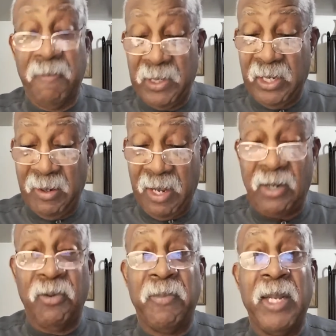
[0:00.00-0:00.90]
but they're
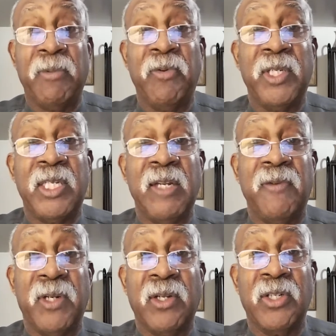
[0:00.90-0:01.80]
not going to be able to
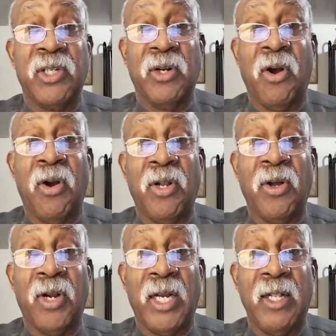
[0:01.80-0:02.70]
receive it because they're
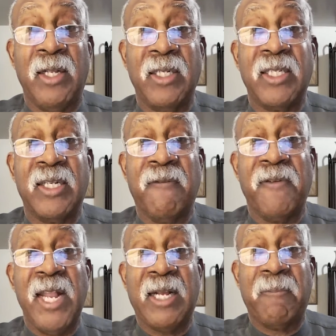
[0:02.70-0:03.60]
hard-hearted
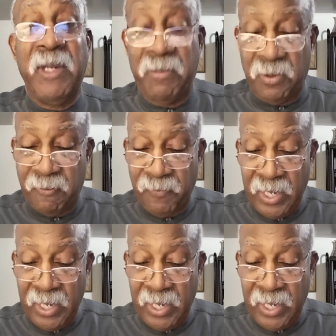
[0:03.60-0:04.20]
stiff-necked people